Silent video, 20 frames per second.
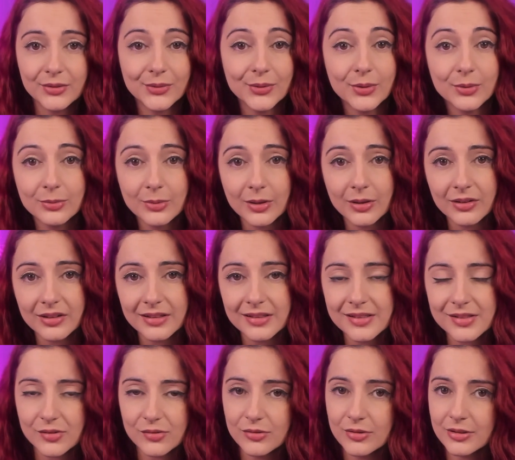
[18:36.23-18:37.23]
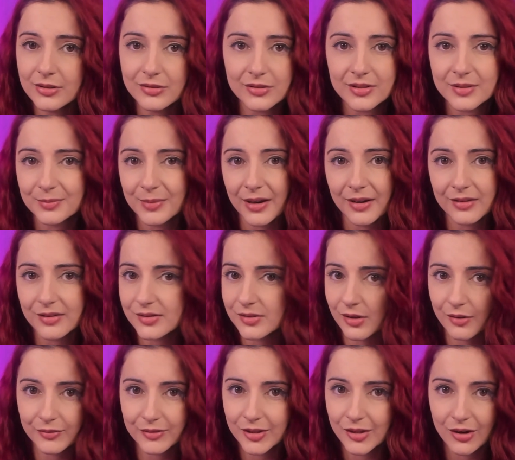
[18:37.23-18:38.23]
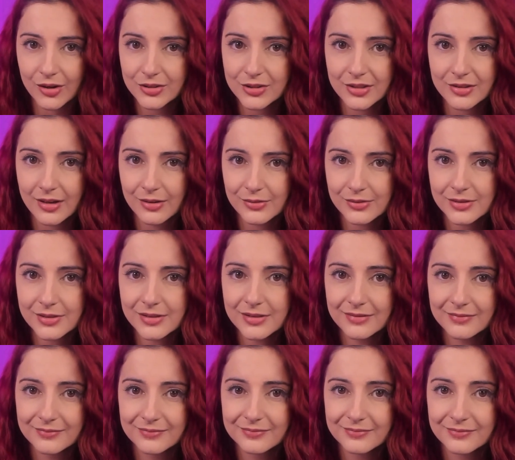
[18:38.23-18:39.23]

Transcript: no worries, you can just buy this off the auction house.